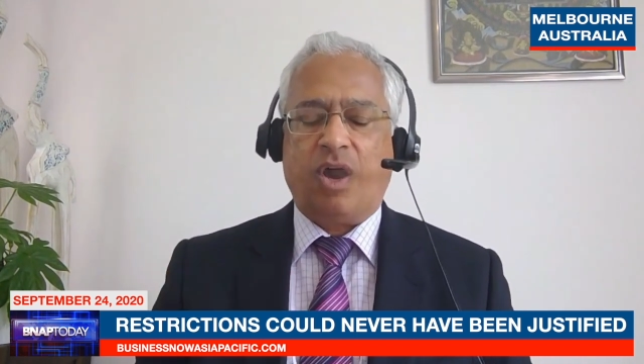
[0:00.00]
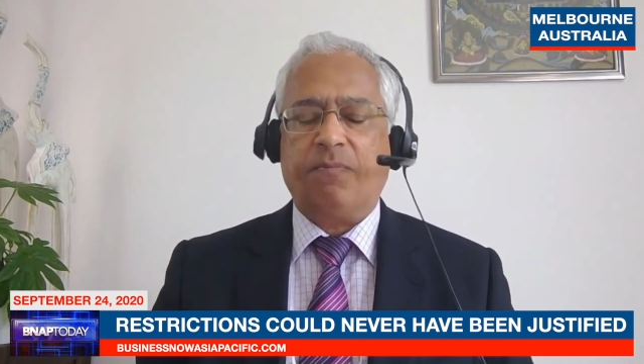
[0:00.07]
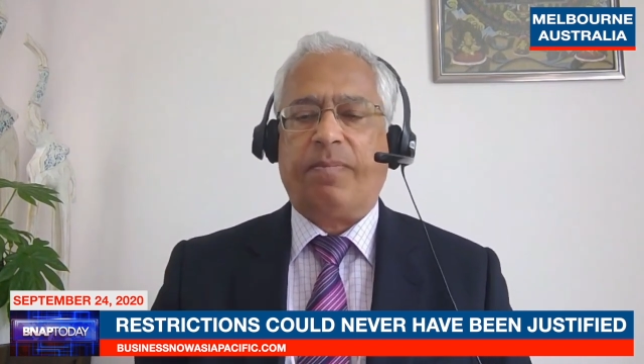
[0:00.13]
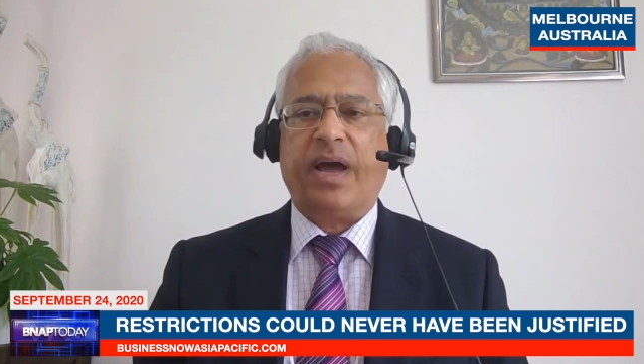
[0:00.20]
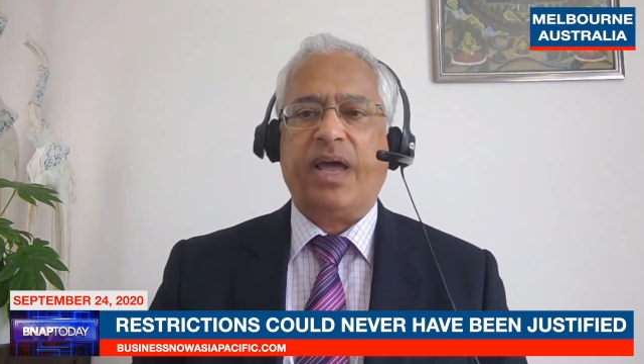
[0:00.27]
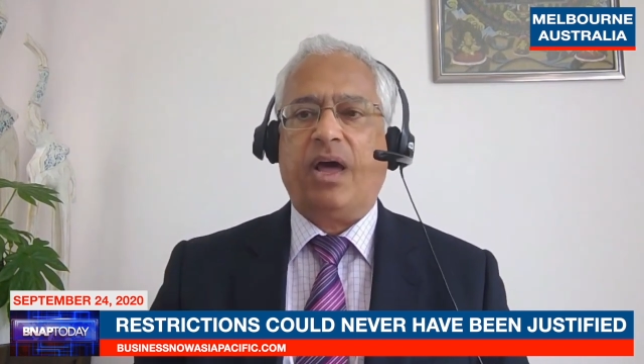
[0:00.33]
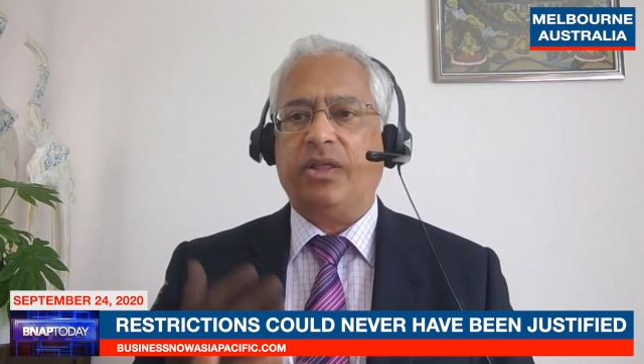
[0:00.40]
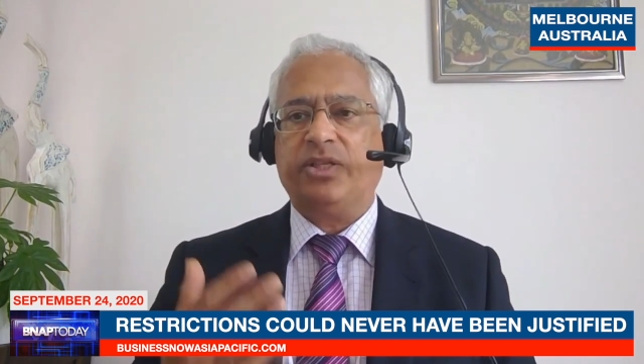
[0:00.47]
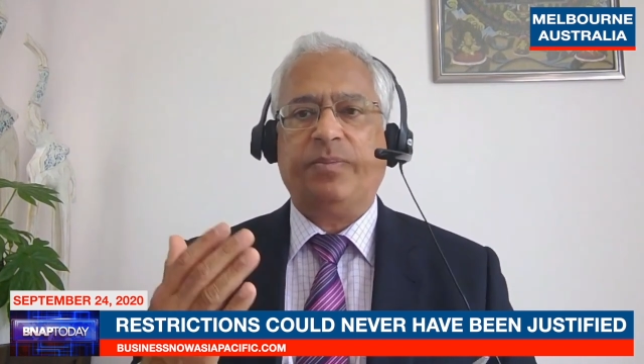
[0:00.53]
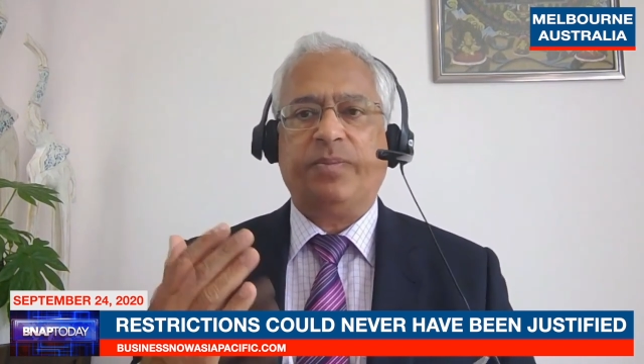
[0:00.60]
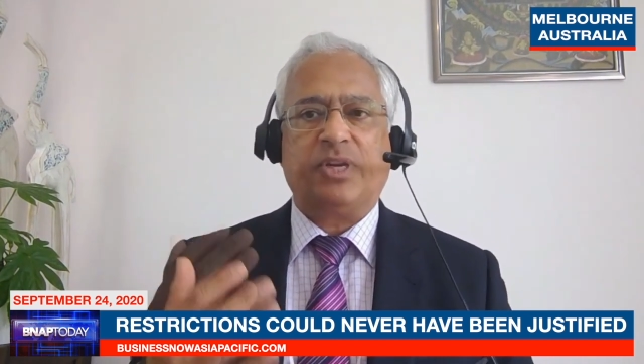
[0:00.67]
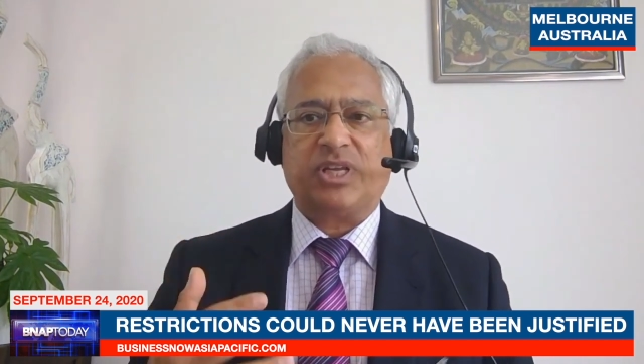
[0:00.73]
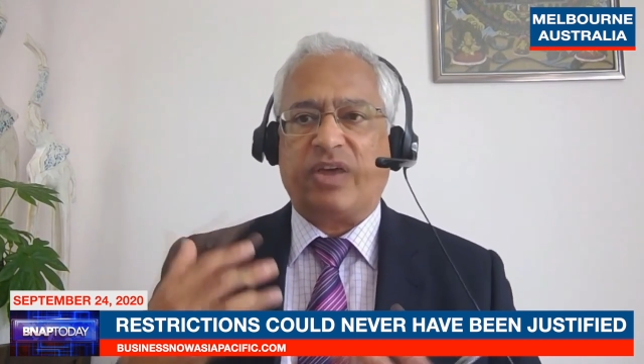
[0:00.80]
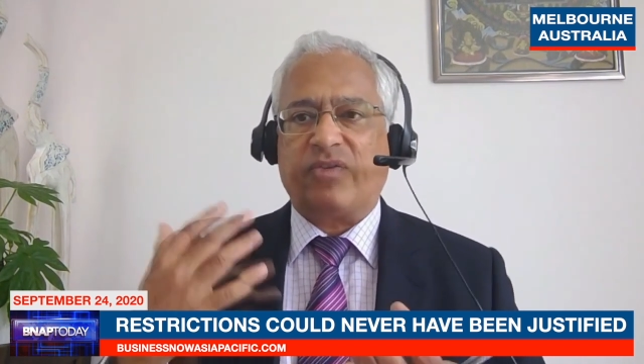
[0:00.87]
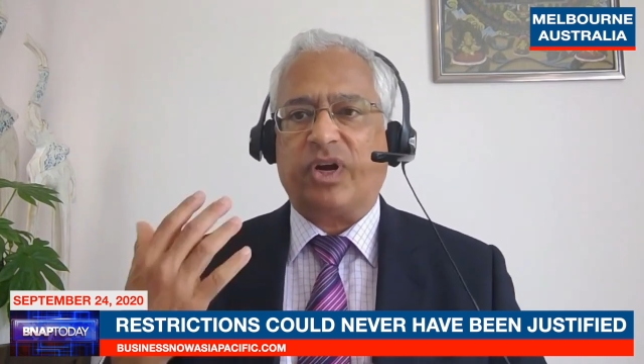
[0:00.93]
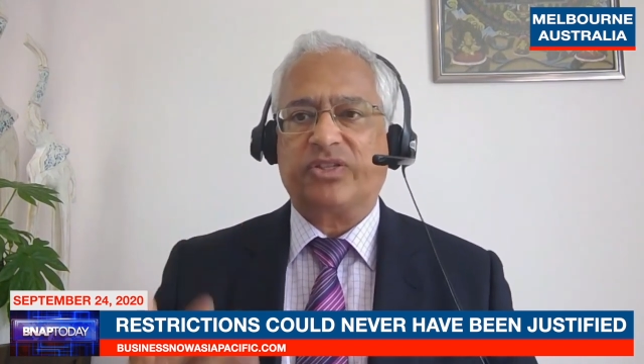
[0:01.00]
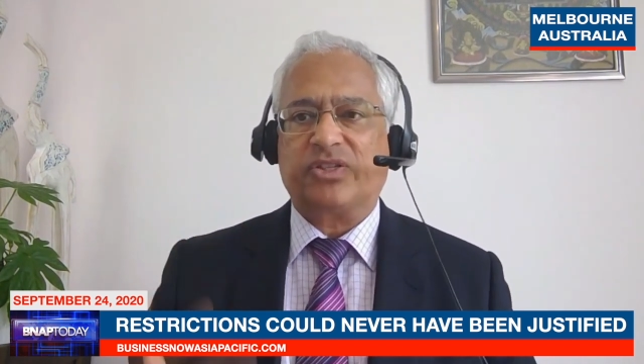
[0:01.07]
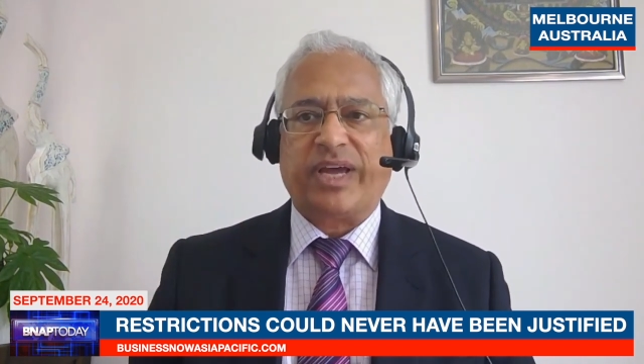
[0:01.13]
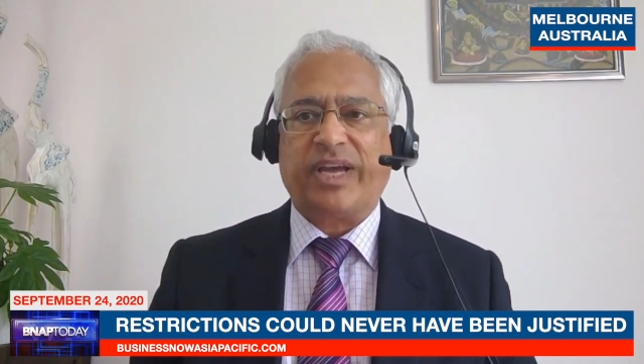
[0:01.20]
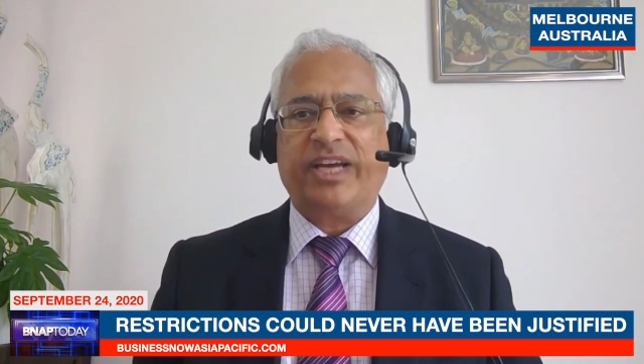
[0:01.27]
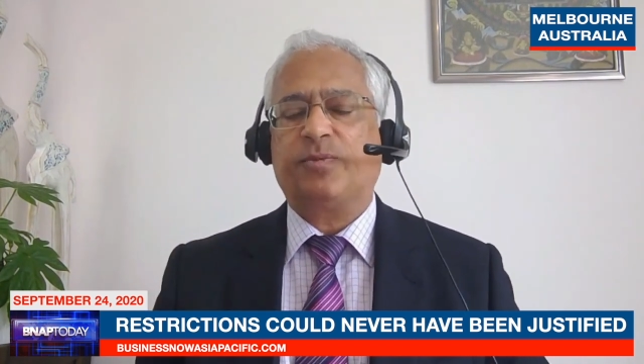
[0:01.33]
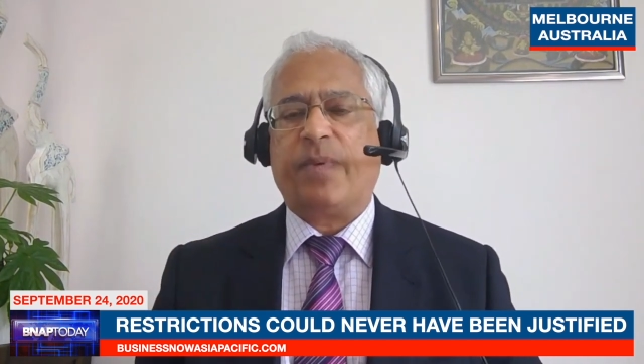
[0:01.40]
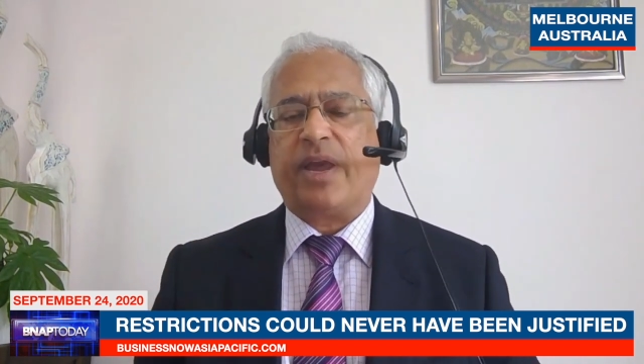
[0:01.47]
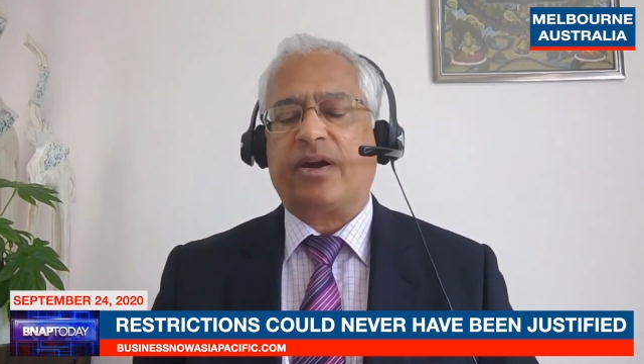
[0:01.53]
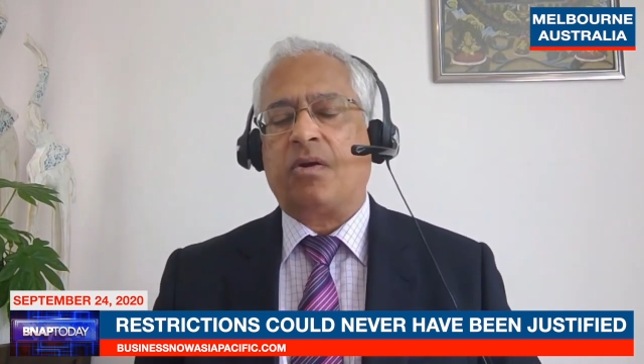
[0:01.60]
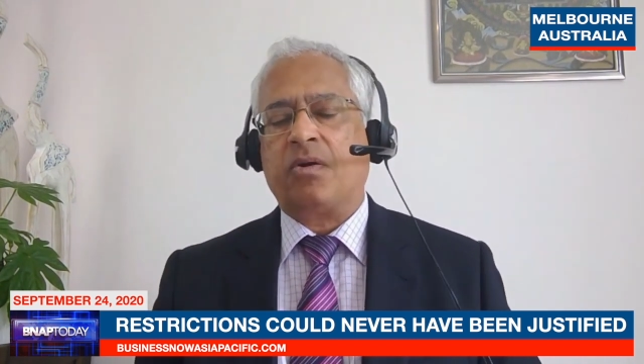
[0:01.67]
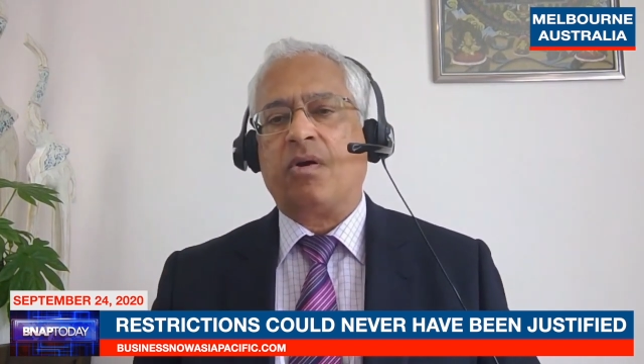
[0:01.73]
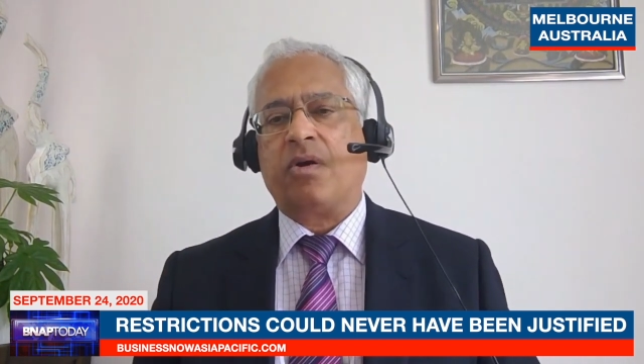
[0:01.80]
biology because I've got a science background,